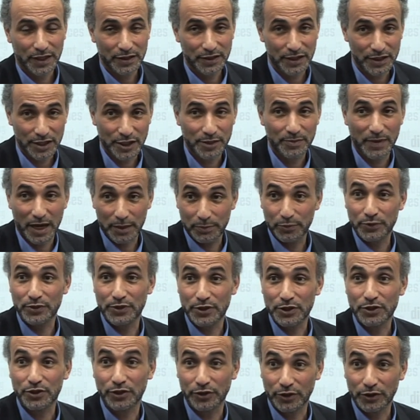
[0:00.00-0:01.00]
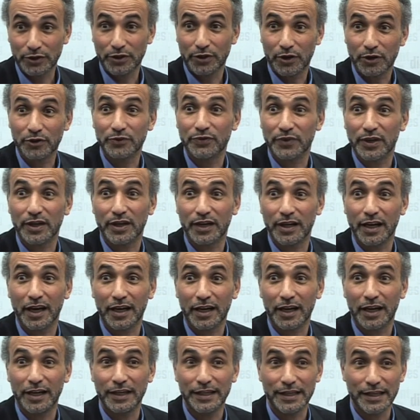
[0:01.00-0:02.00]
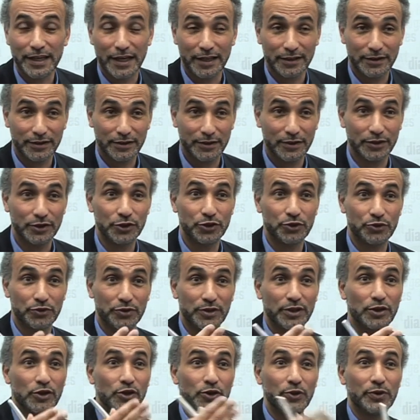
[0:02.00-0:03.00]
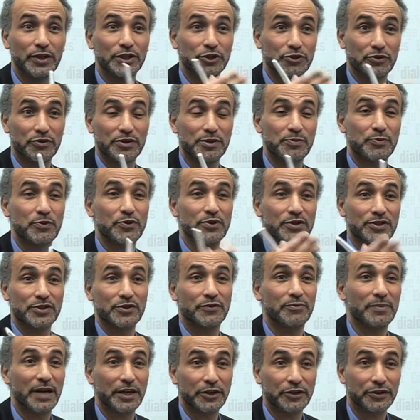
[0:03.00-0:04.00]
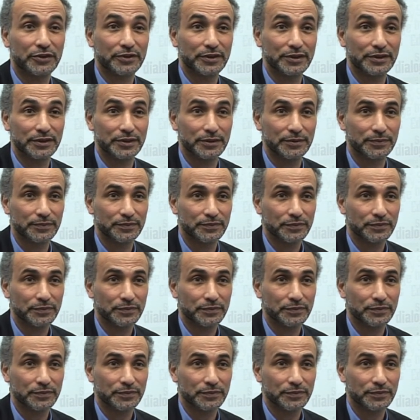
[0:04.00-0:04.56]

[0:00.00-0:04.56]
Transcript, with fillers: This is my position on, on fiqh al-aqaliyat, the law and jurisprudence of minority.